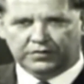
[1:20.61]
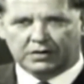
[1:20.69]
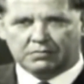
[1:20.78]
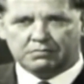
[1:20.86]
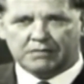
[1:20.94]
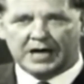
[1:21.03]

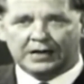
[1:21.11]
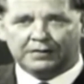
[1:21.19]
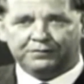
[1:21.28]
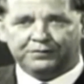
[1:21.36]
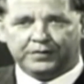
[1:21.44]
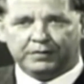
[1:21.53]
from
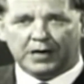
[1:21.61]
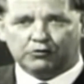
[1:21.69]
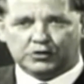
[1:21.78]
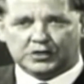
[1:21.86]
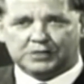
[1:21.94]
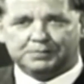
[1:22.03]
men from
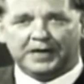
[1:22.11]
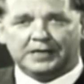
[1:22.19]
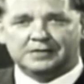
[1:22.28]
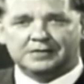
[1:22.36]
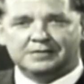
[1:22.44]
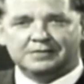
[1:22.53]
outer
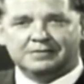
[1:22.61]
space.